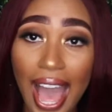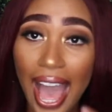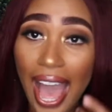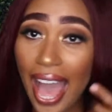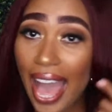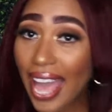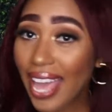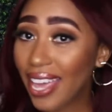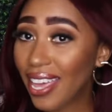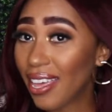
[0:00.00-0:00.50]

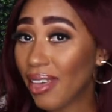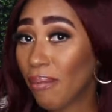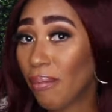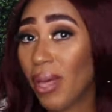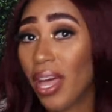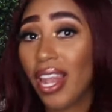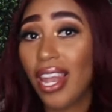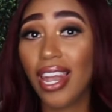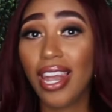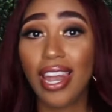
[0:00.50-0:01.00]
I am
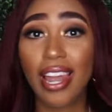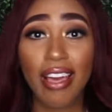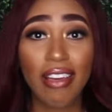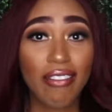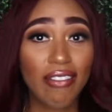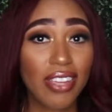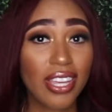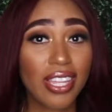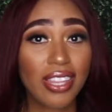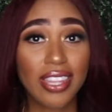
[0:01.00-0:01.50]

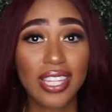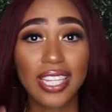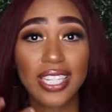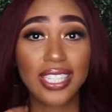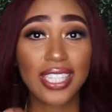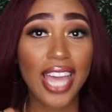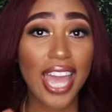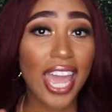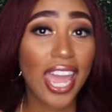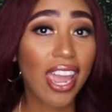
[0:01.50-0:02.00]
loving
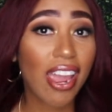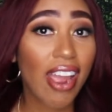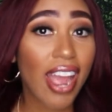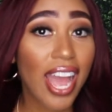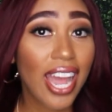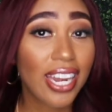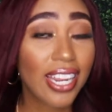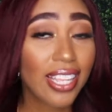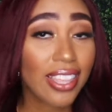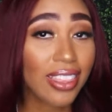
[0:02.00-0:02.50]
this hair.
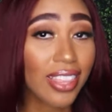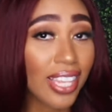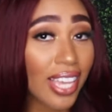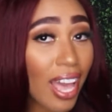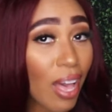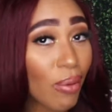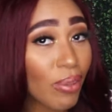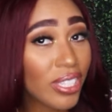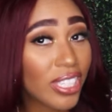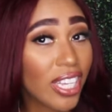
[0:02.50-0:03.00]
I didn't think
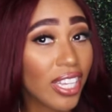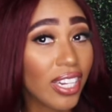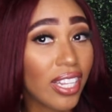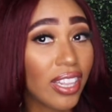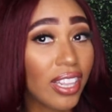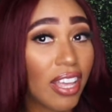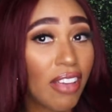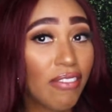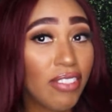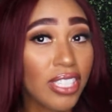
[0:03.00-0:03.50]
I was gonna
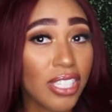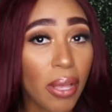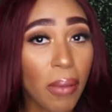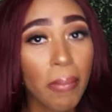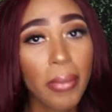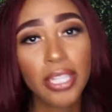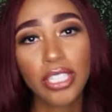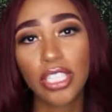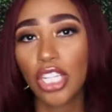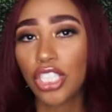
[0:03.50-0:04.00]
love it so
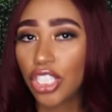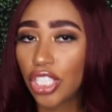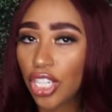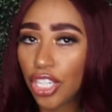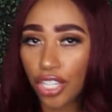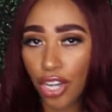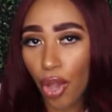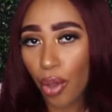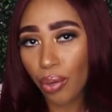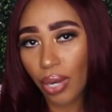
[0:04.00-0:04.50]
much. I should have
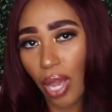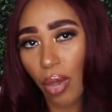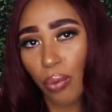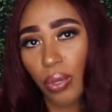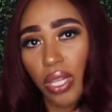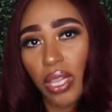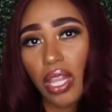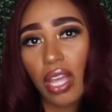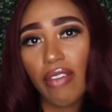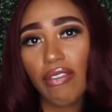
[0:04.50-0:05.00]
known I
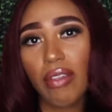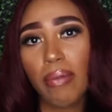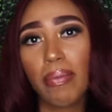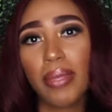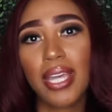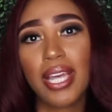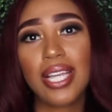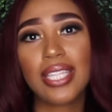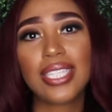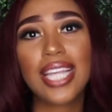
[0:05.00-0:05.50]
would love it
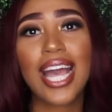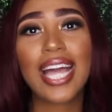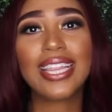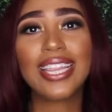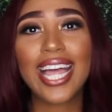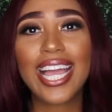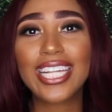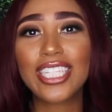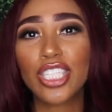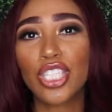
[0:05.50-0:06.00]
because I
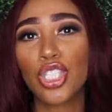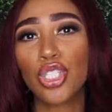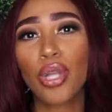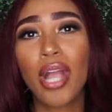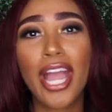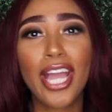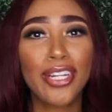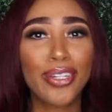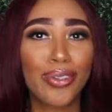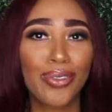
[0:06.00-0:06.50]
like to
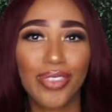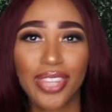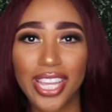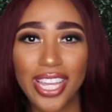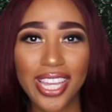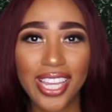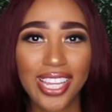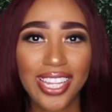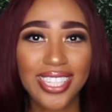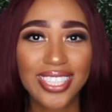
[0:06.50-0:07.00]
try new
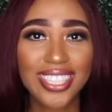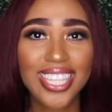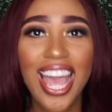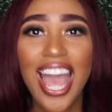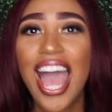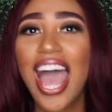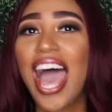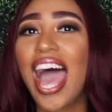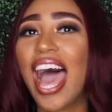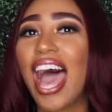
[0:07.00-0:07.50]
things.
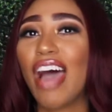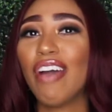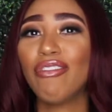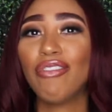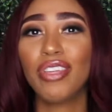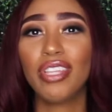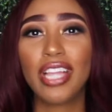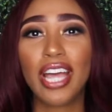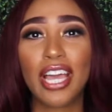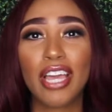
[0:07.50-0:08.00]
I
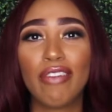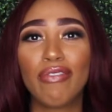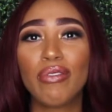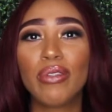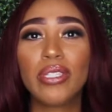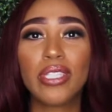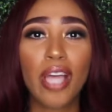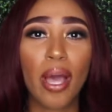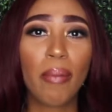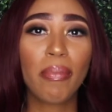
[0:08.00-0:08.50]
feel like if you
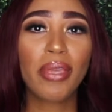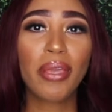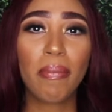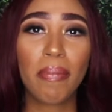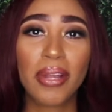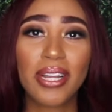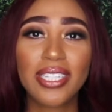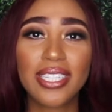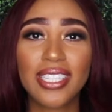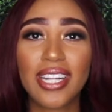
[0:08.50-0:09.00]
saw me in
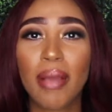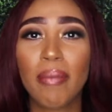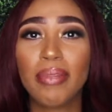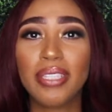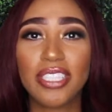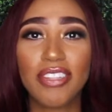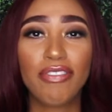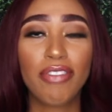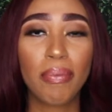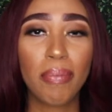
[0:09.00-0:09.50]
person, I'm a
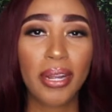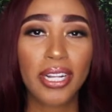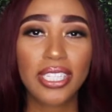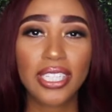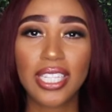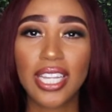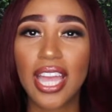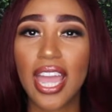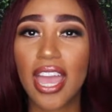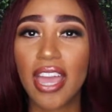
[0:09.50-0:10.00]
different
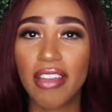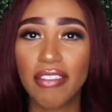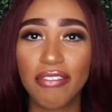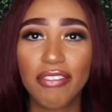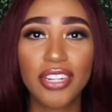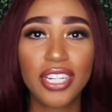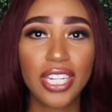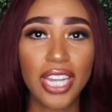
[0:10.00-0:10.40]
person every